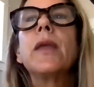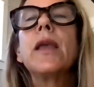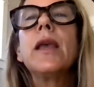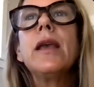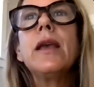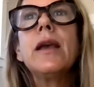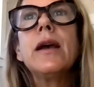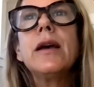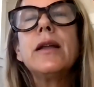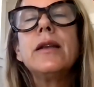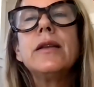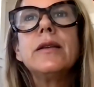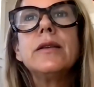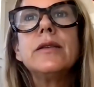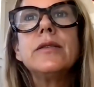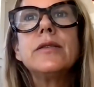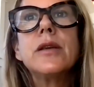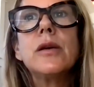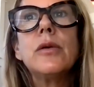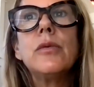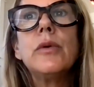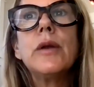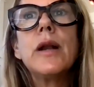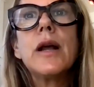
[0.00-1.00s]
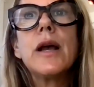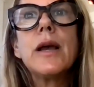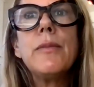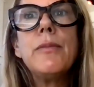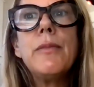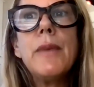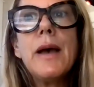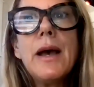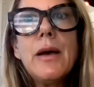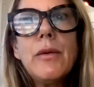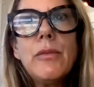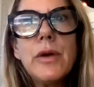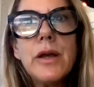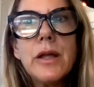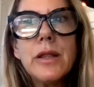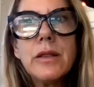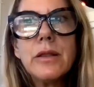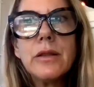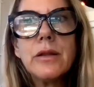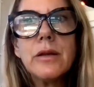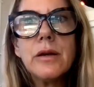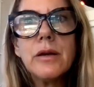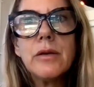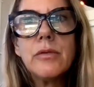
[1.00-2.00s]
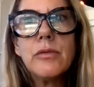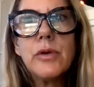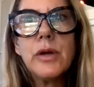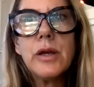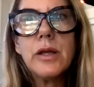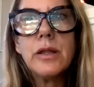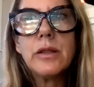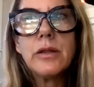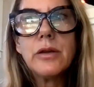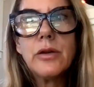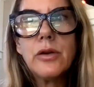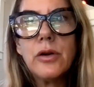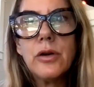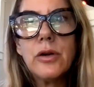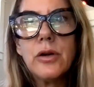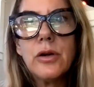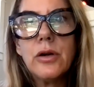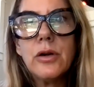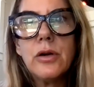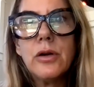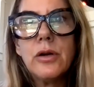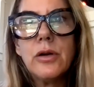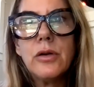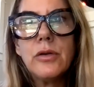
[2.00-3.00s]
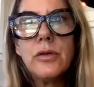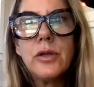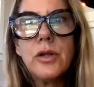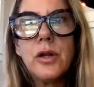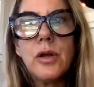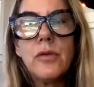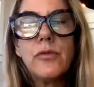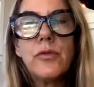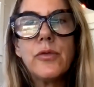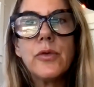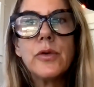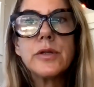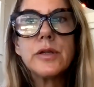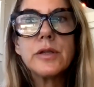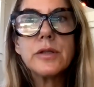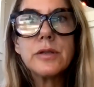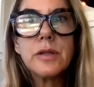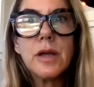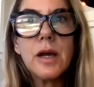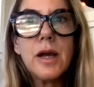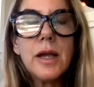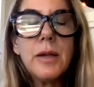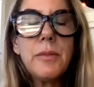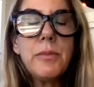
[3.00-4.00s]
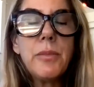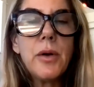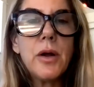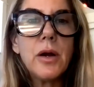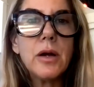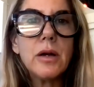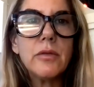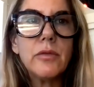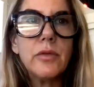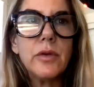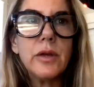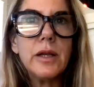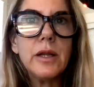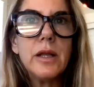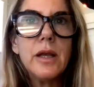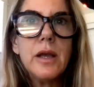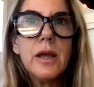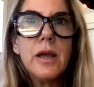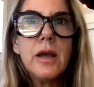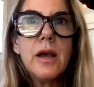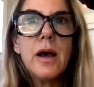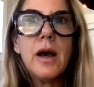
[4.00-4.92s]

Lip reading: And so when I met with her, for design part of it,